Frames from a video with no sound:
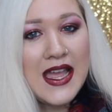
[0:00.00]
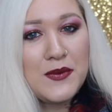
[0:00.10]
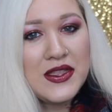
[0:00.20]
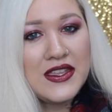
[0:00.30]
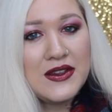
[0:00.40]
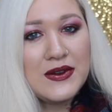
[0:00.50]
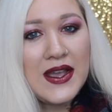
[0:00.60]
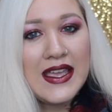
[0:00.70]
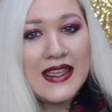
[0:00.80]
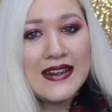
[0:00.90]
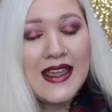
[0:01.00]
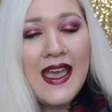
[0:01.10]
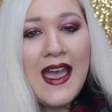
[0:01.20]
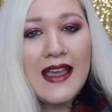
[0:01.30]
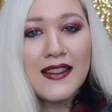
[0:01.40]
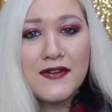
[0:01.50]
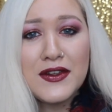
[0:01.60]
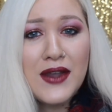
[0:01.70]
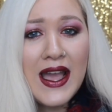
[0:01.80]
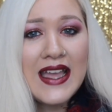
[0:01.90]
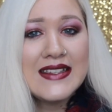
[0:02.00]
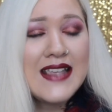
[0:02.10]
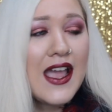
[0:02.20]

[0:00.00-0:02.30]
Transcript: time with you and I love you guys.